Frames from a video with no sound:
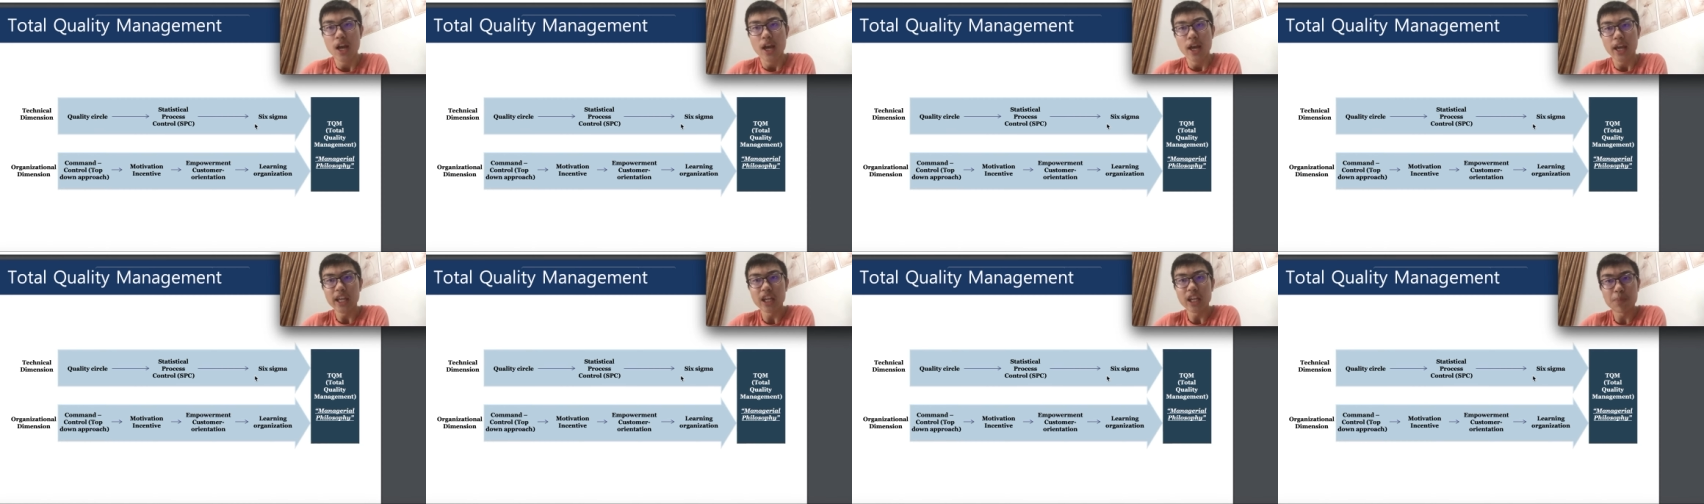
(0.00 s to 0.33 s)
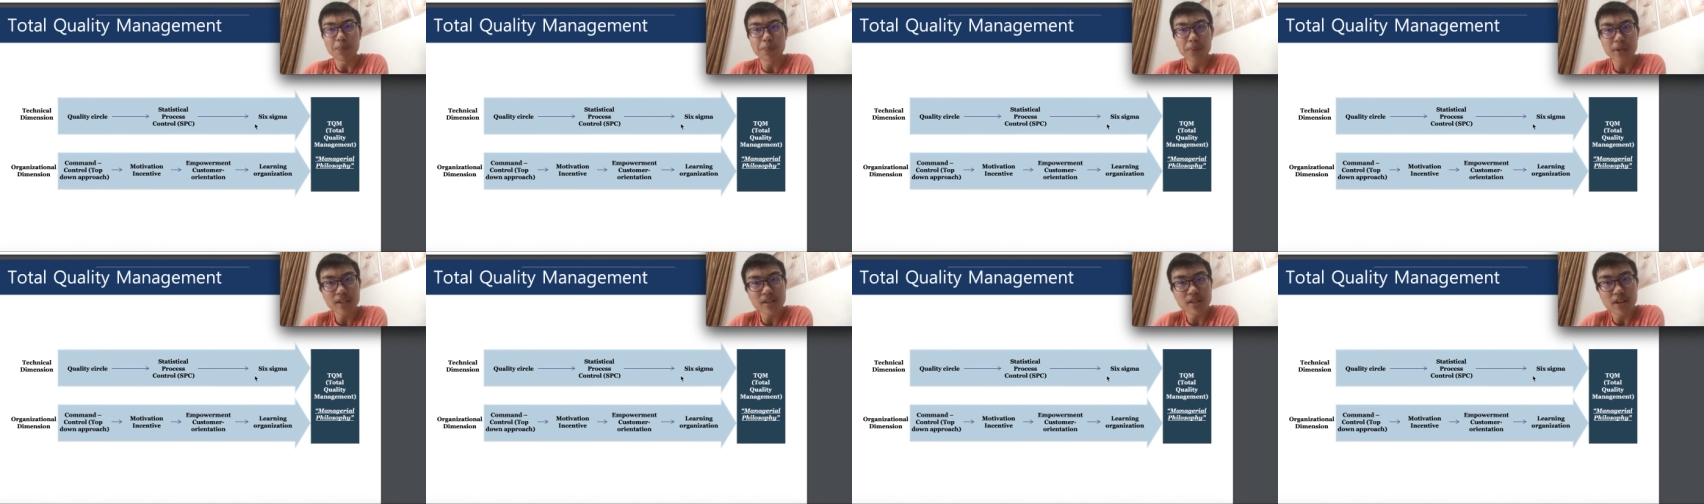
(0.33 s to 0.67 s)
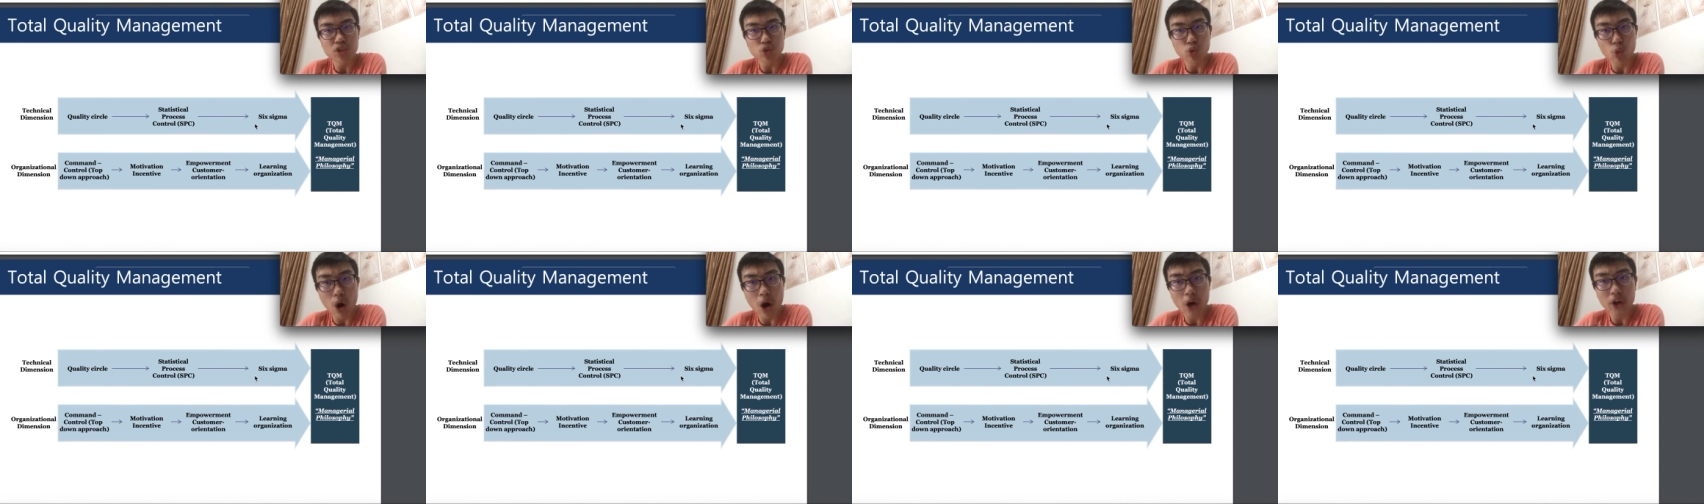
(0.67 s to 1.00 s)
in the business
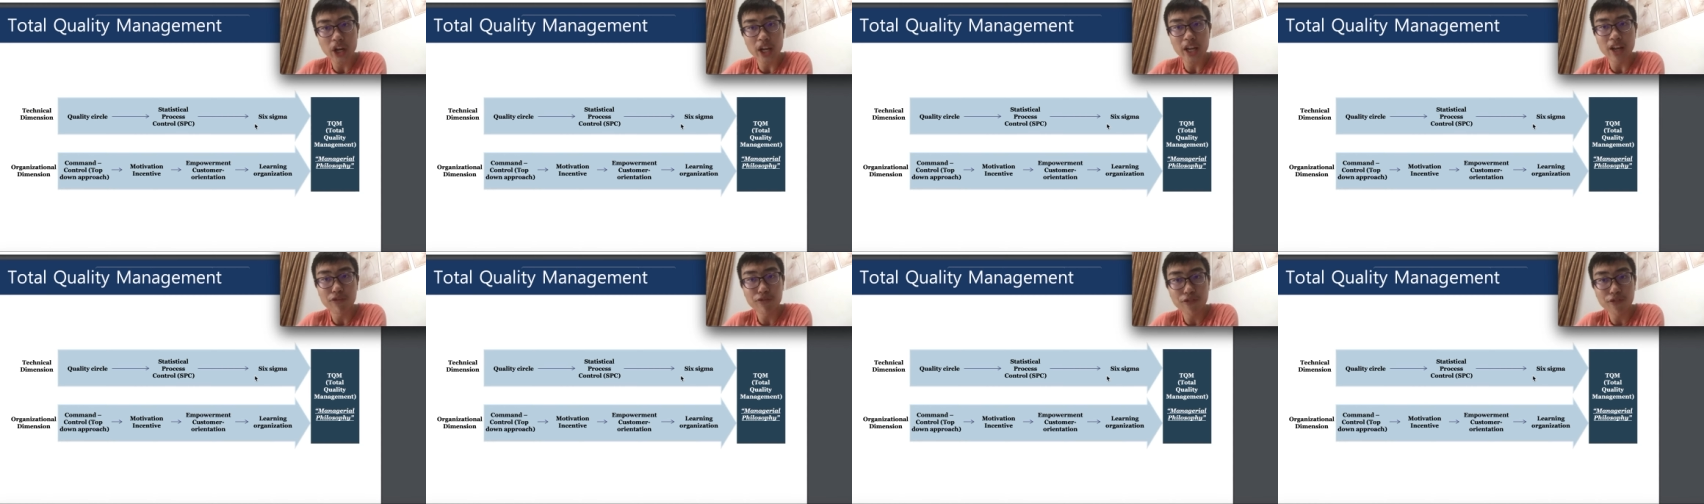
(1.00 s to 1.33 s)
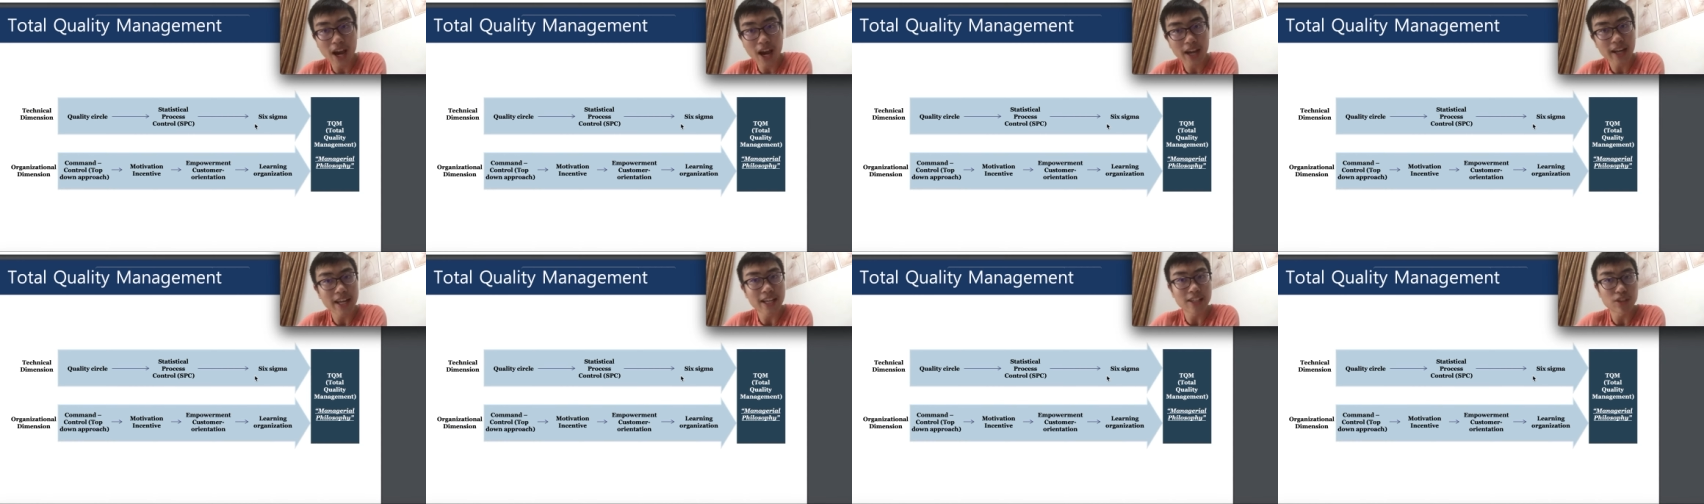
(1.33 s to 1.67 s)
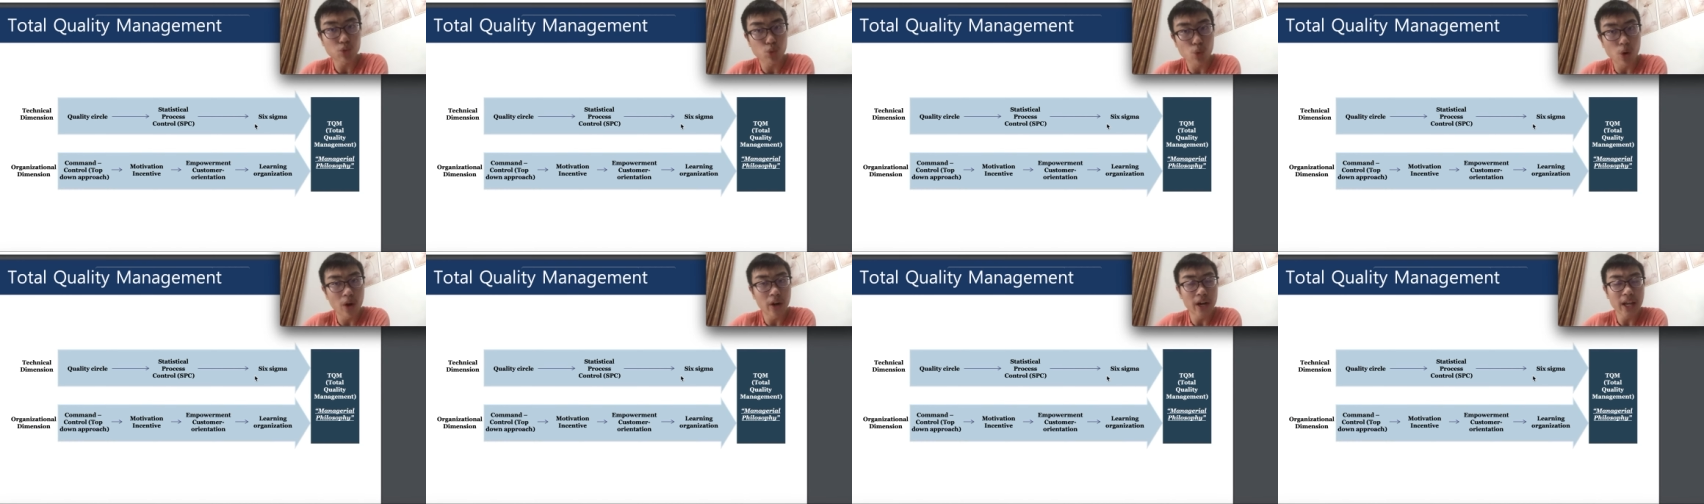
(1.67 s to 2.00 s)
world and the finance
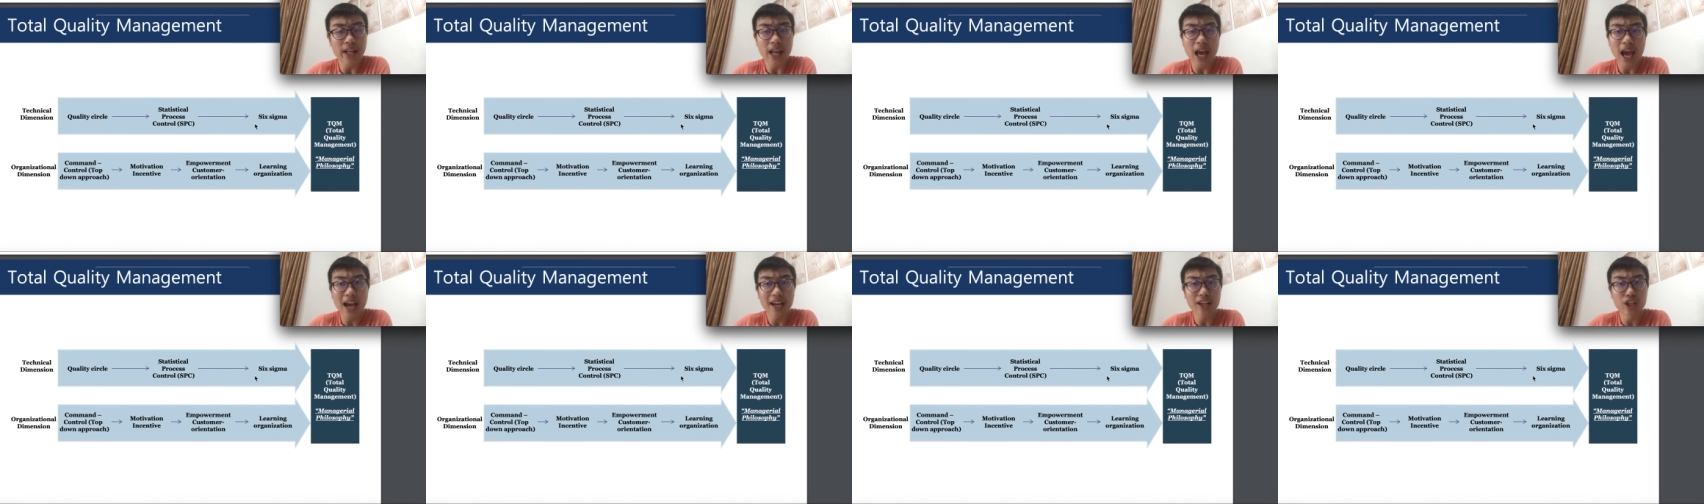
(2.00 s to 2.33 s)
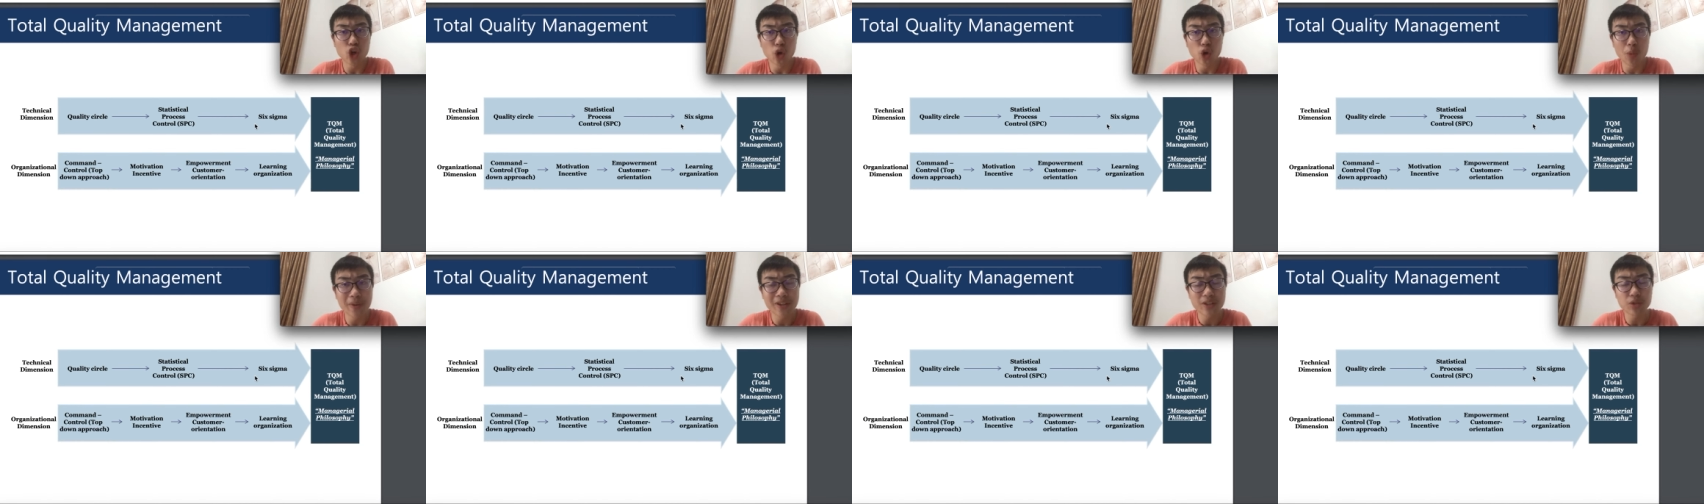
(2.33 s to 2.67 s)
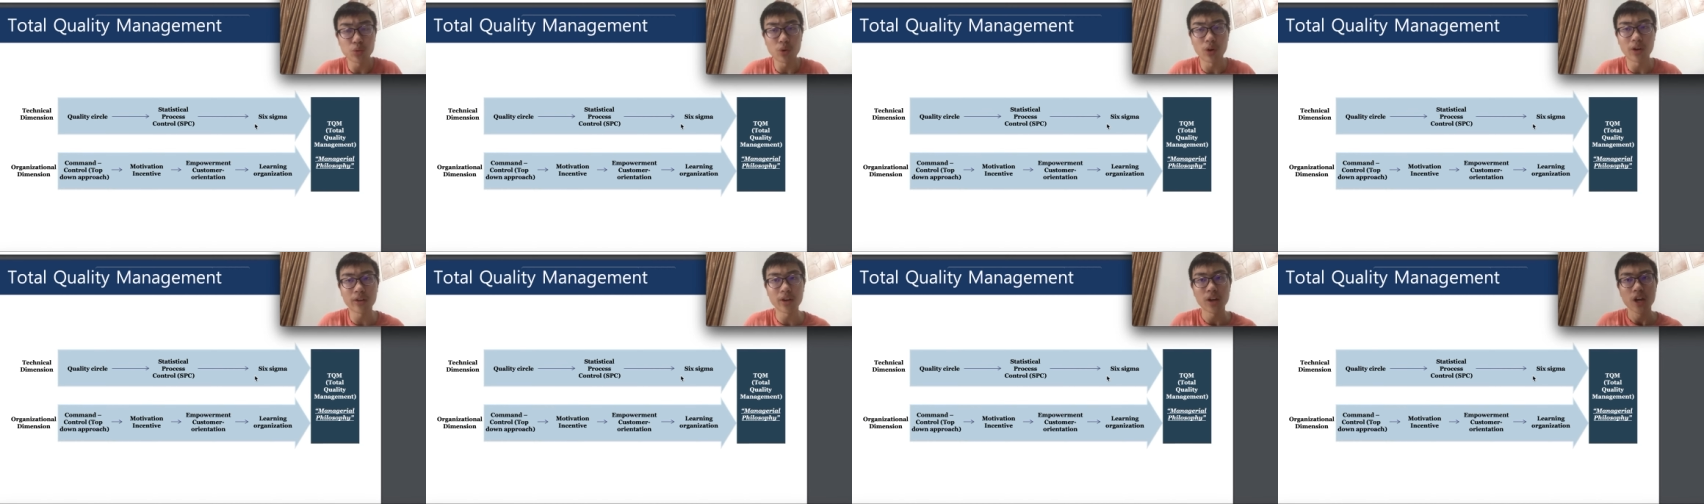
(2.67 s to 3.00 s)
world and economics
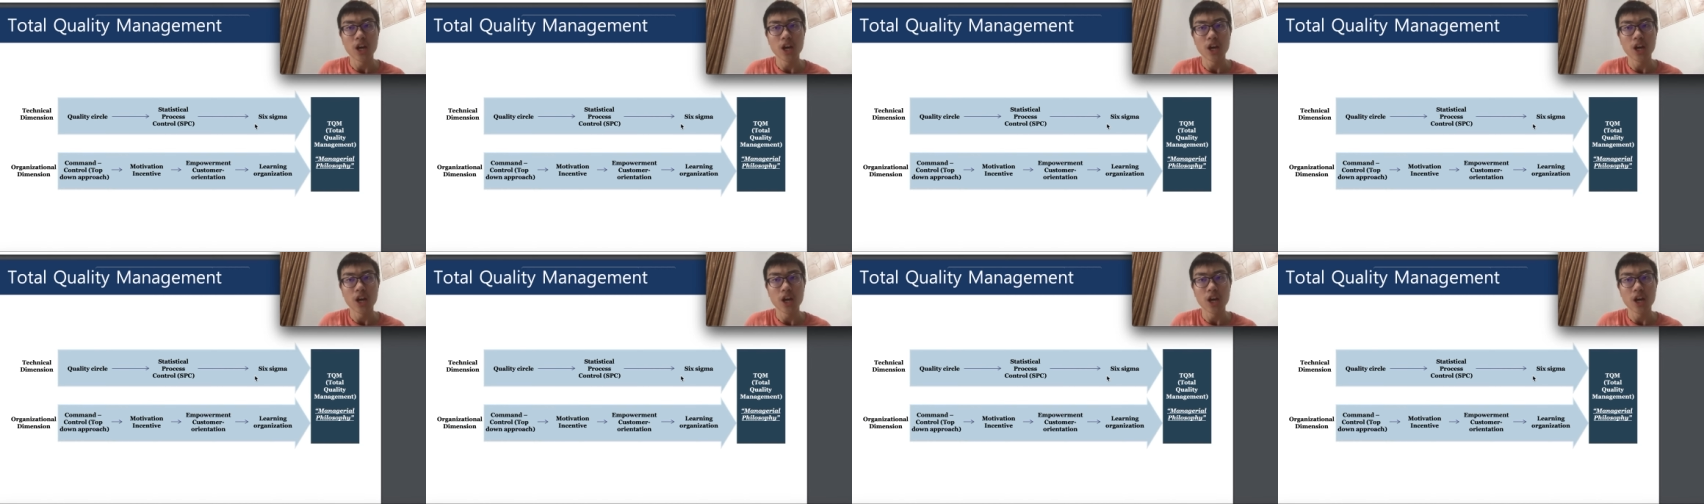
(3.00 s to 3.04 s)
world